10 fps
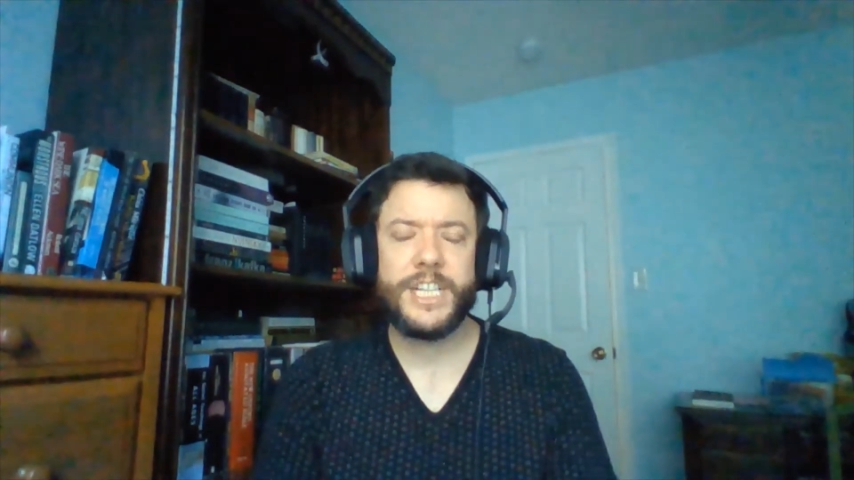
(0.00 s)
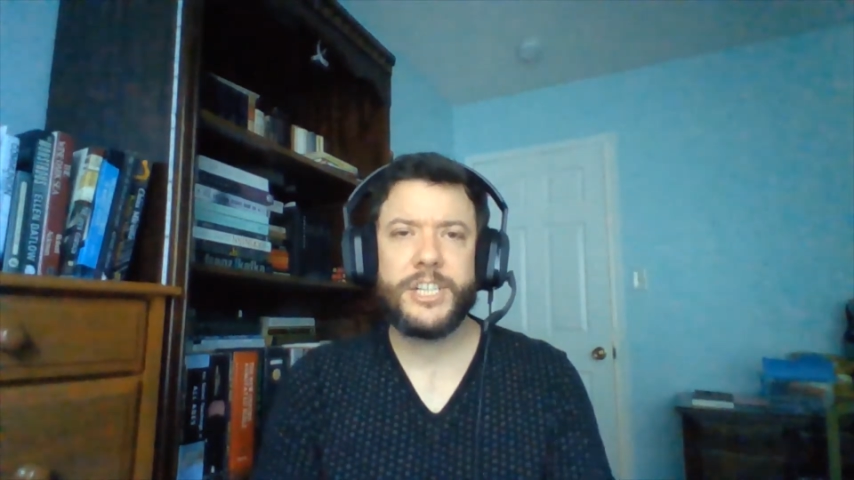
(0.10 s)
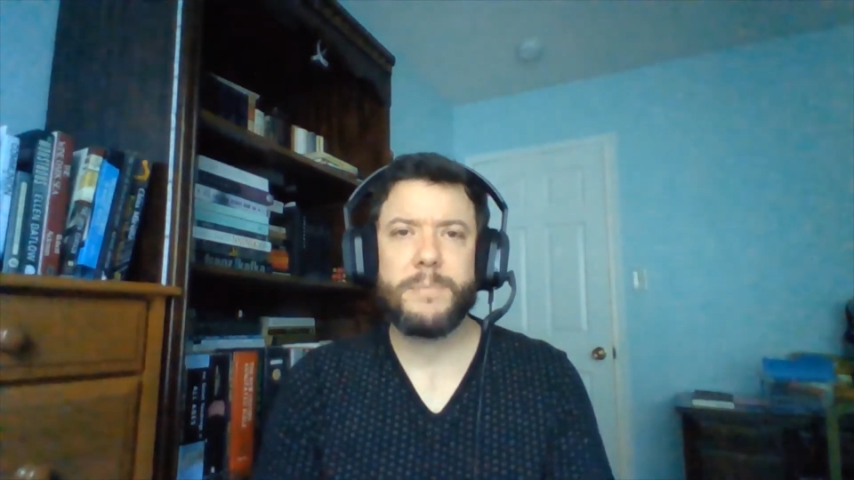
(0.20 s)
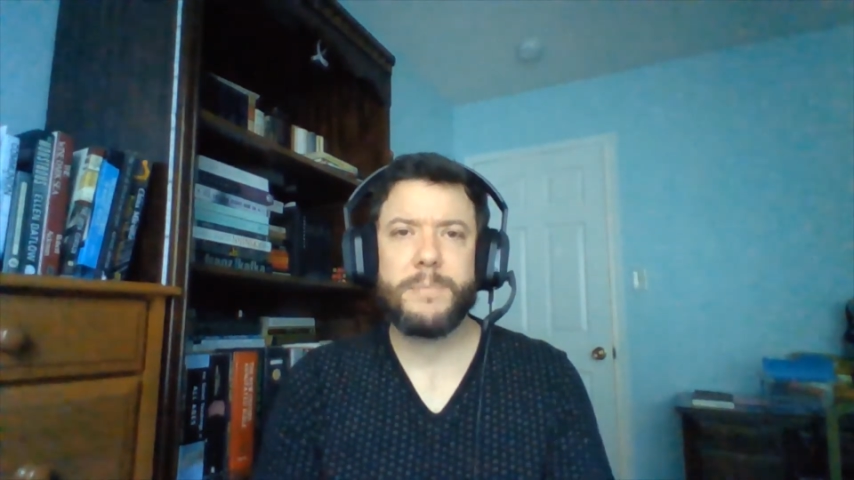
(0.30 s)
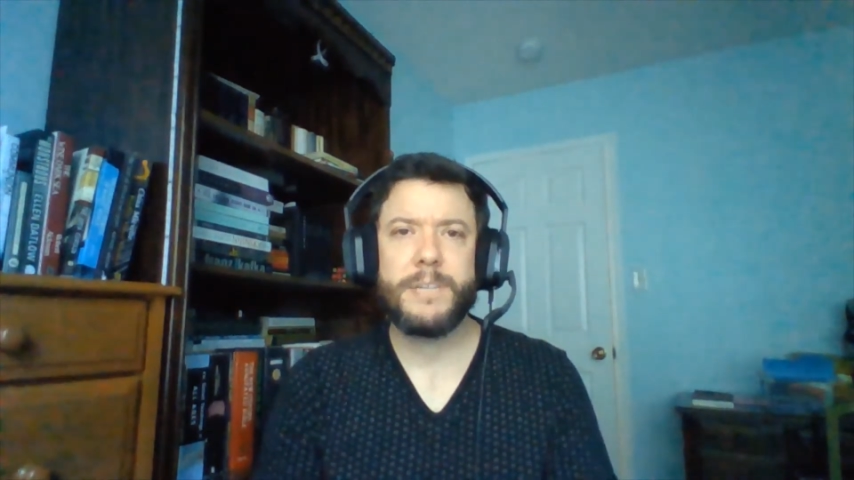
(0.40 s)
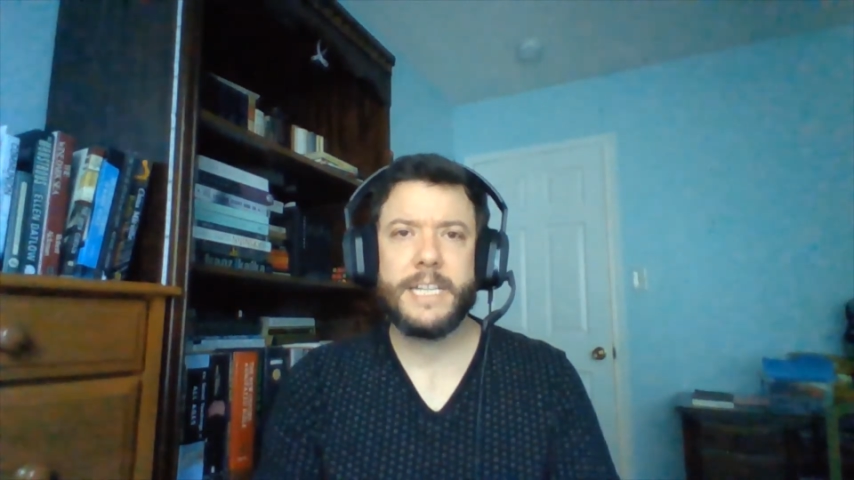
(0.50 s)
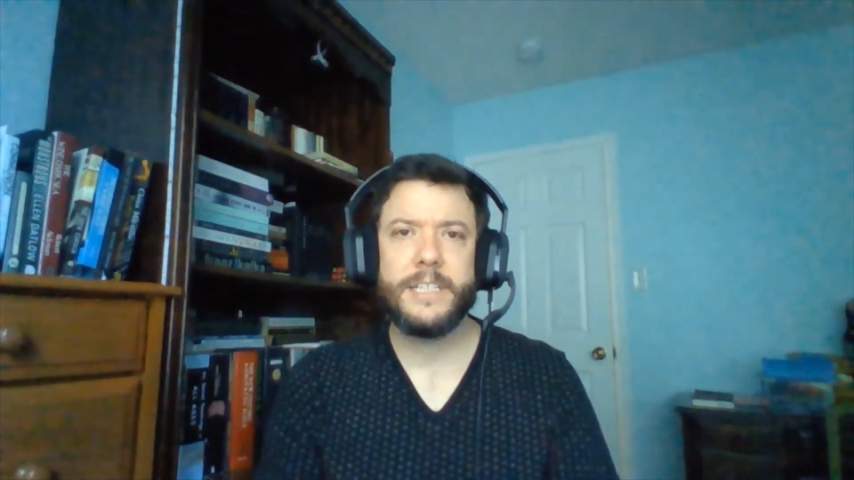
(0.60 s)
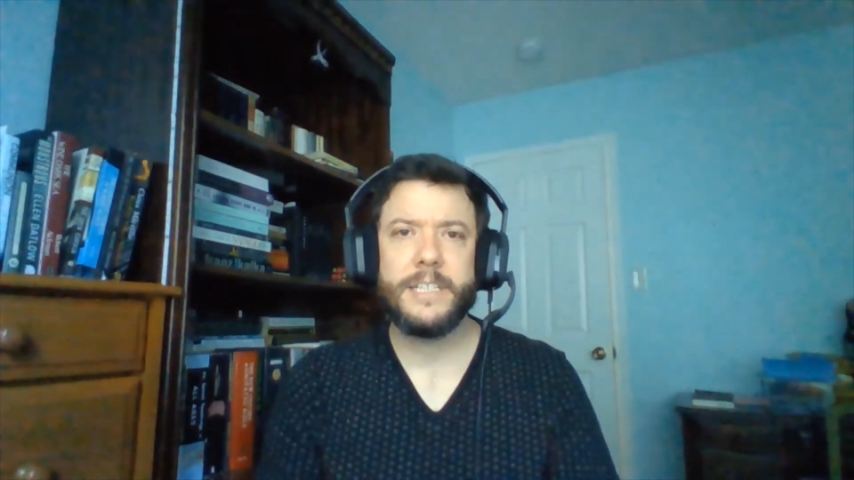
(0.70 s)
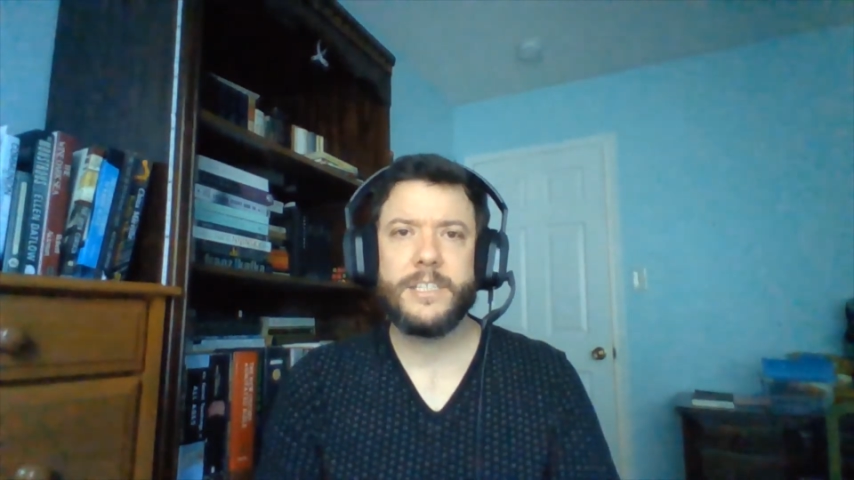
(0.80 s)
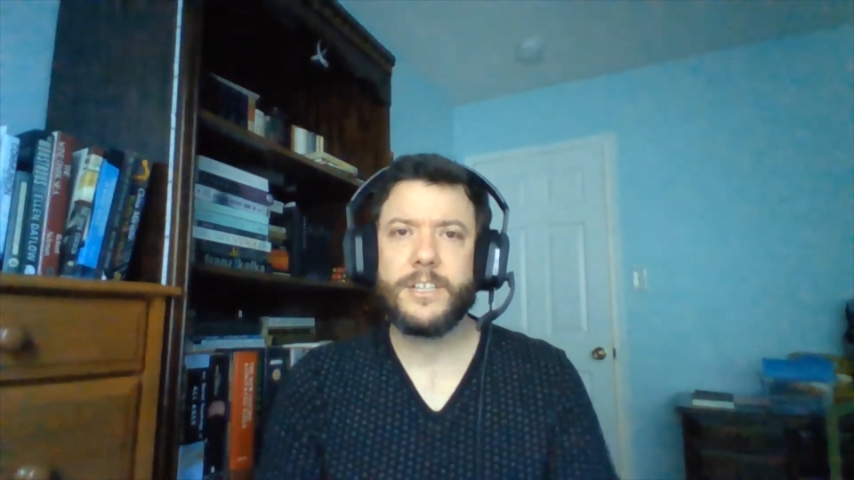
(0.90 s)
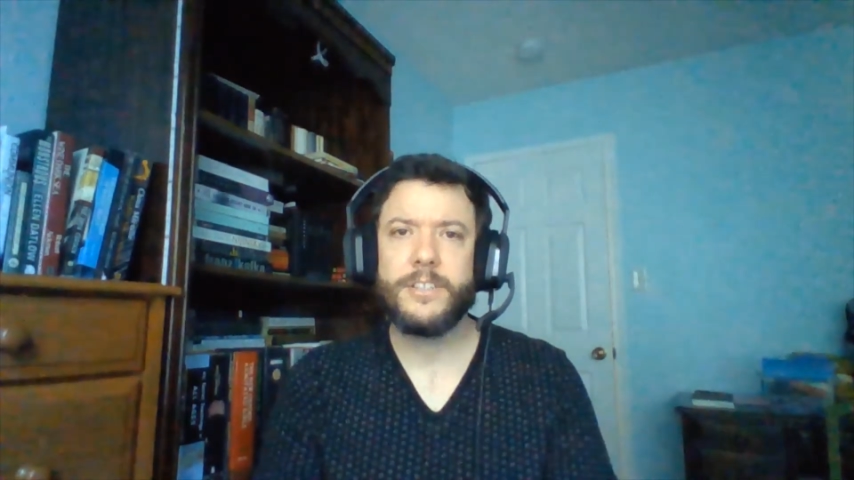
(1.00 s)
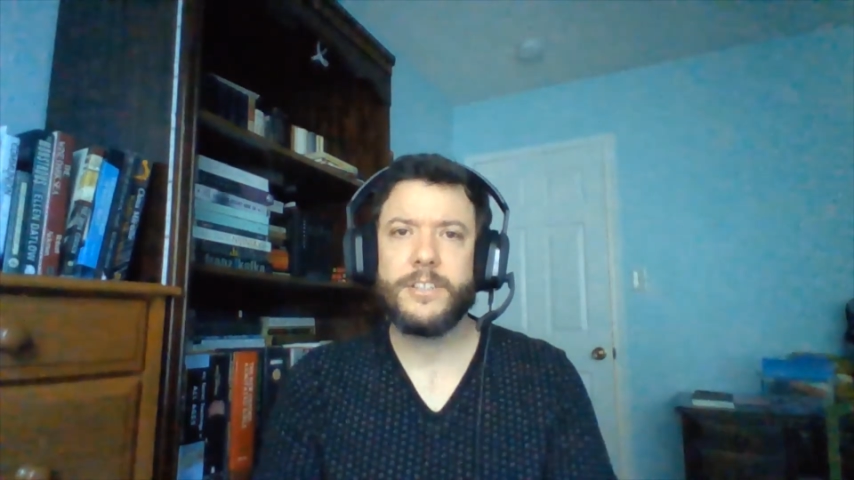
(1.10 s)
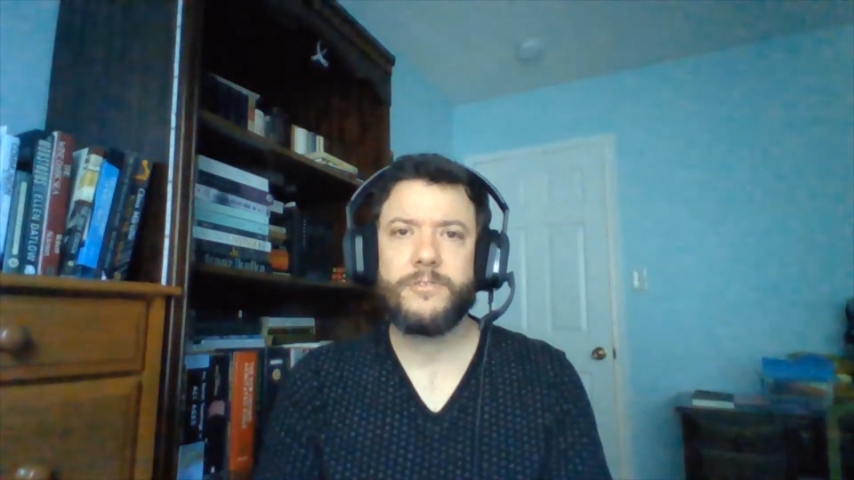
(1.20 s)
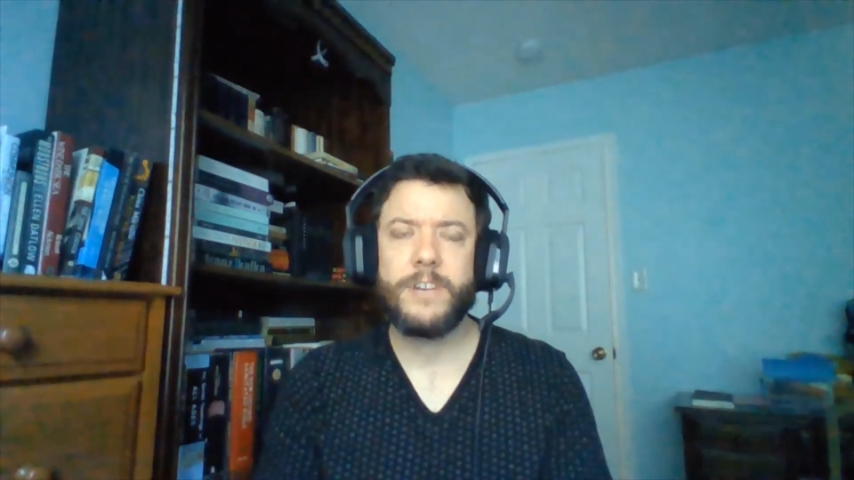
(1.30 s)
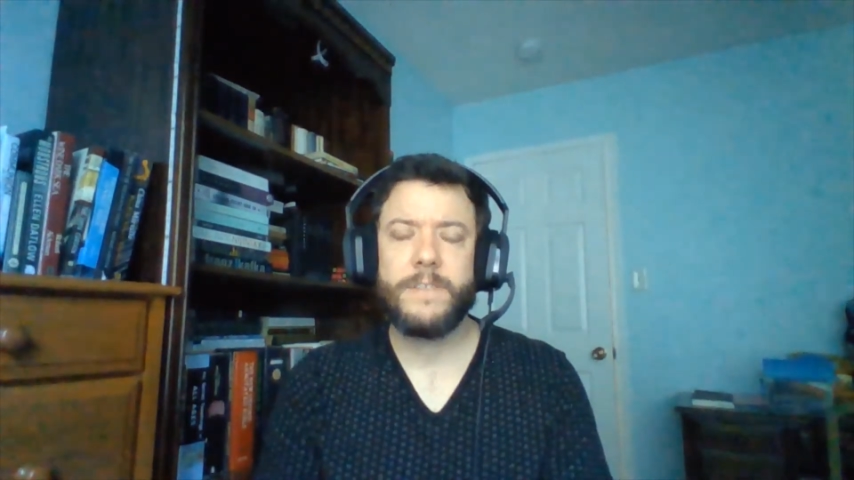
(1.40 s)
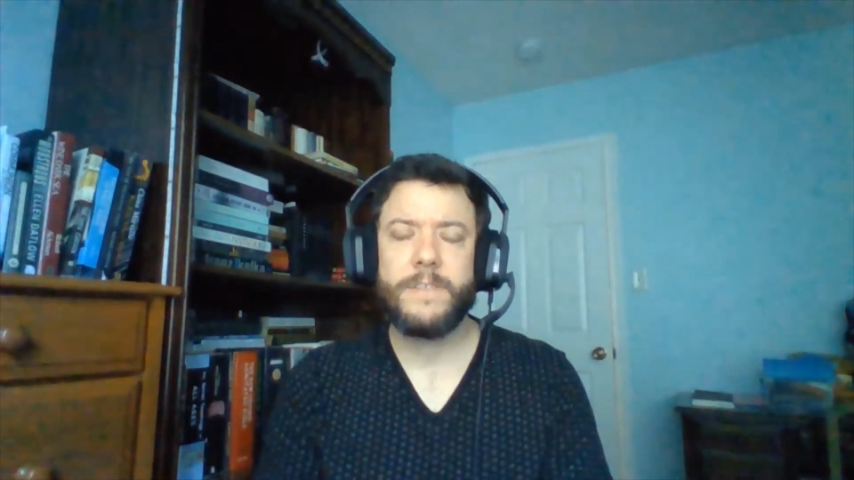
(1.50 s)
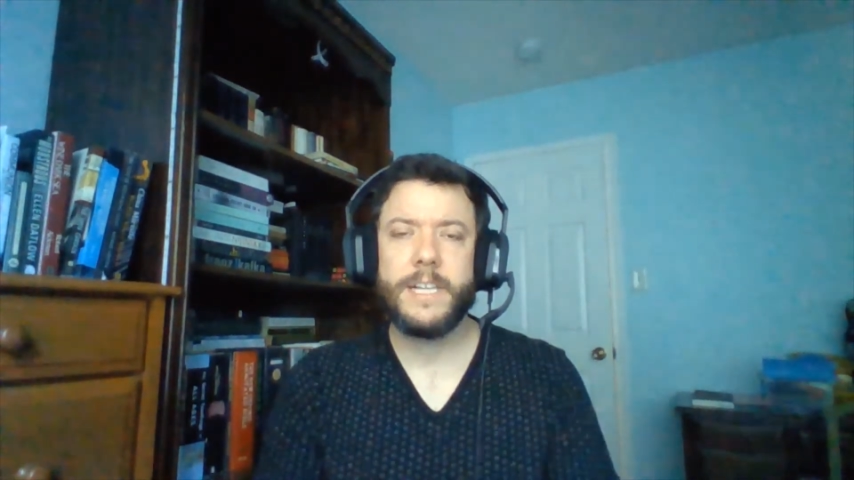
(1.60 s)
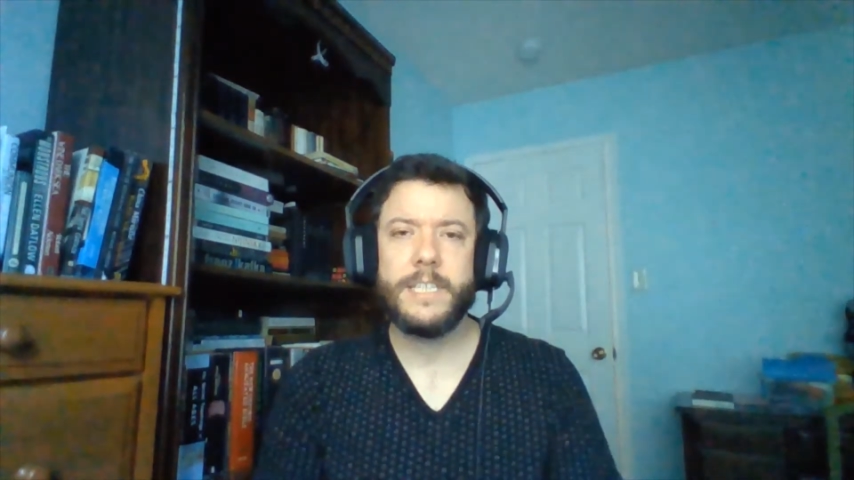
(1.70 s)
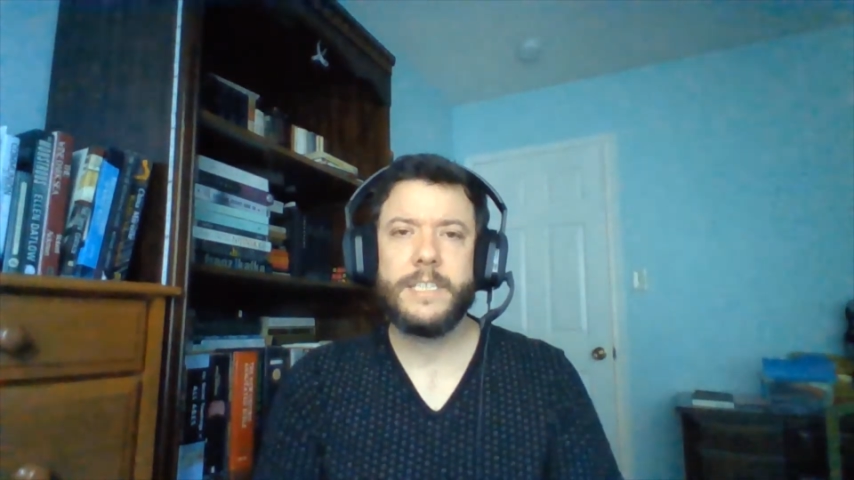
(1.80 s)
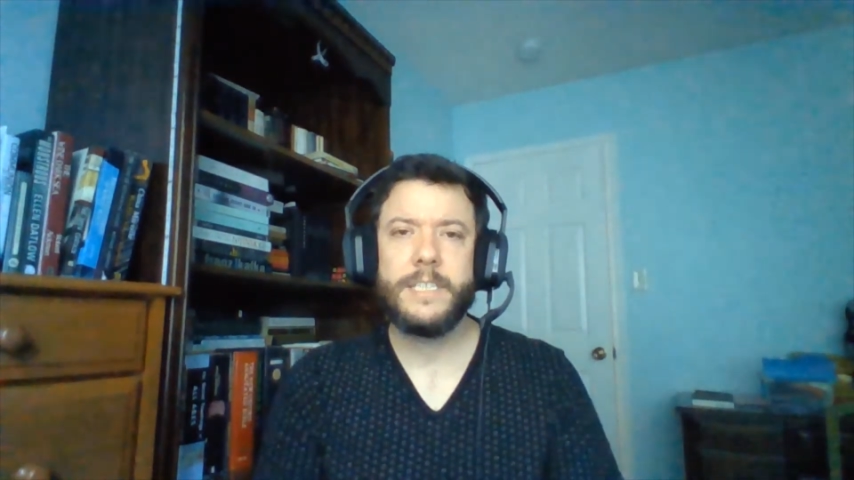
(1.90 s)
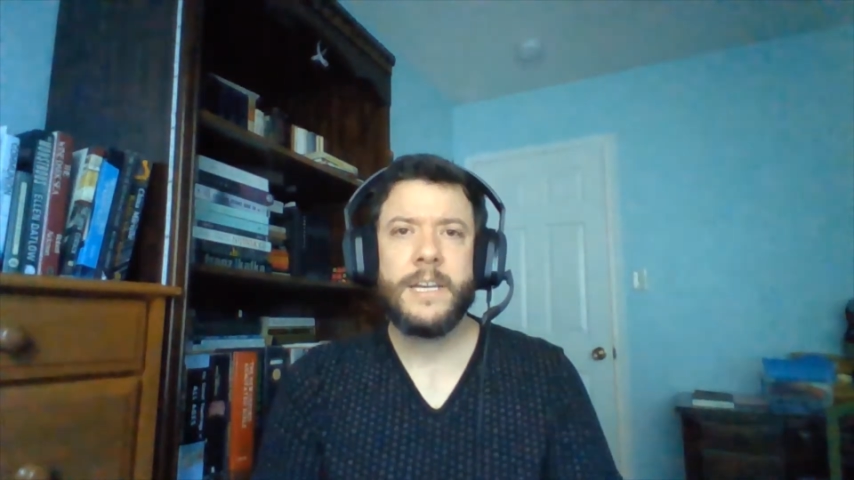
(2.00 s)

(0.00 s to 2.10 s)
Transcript: Shipley is and all those great fellas.